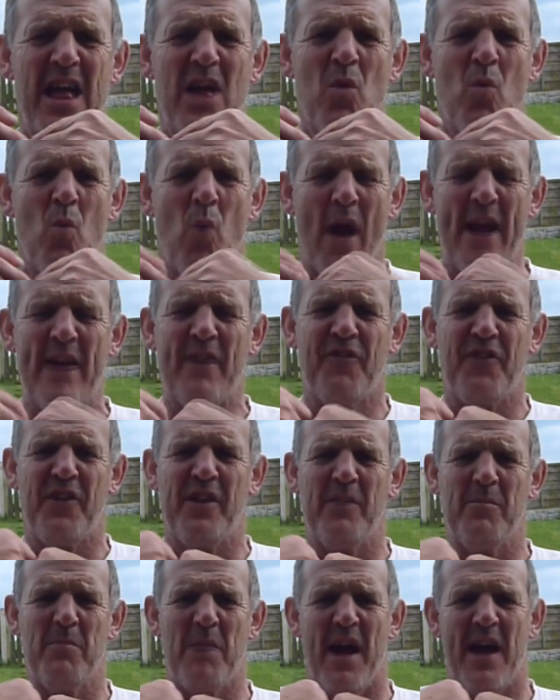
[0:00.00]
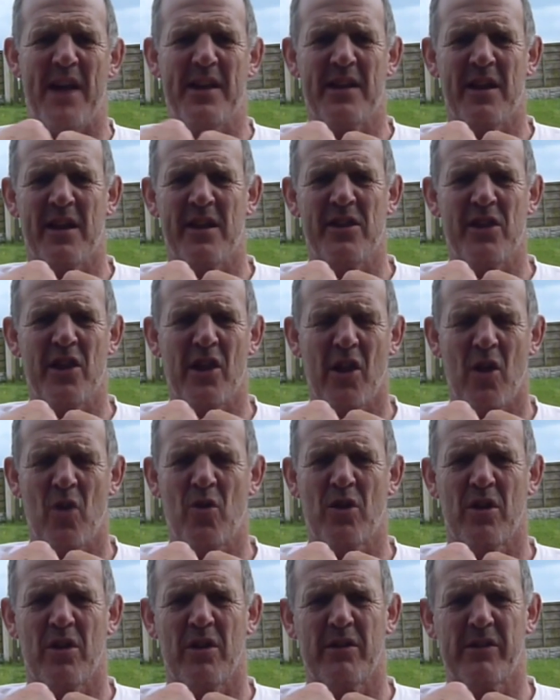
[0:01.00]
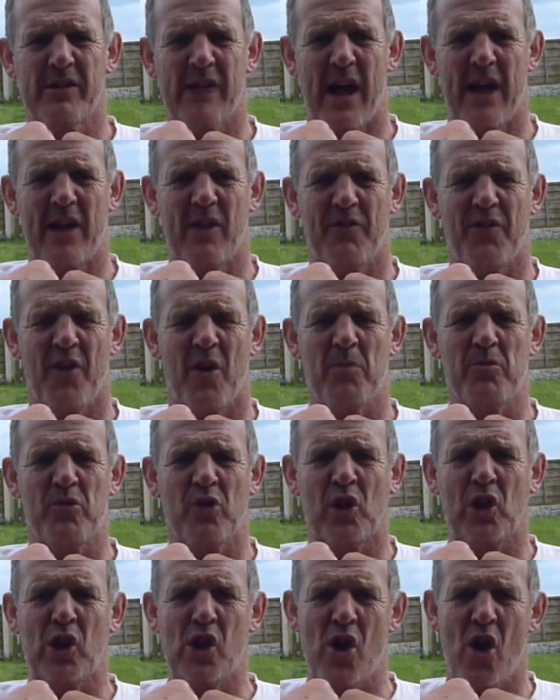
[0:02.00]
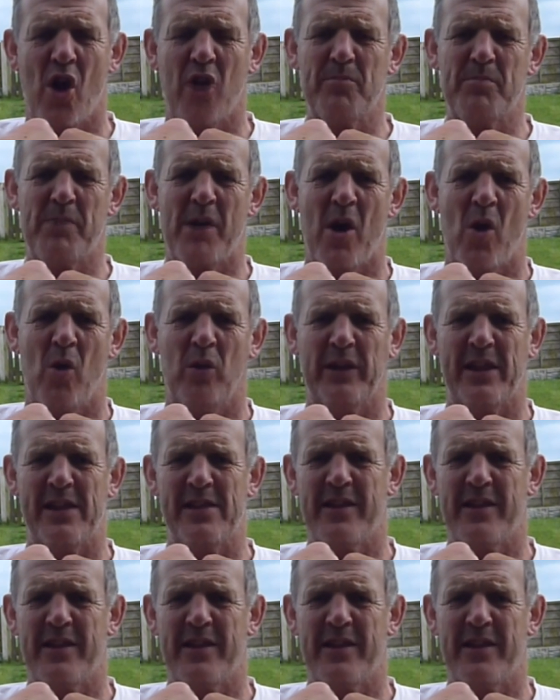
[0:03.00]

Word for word: Wakefield Met and the local cycle forum should not be holding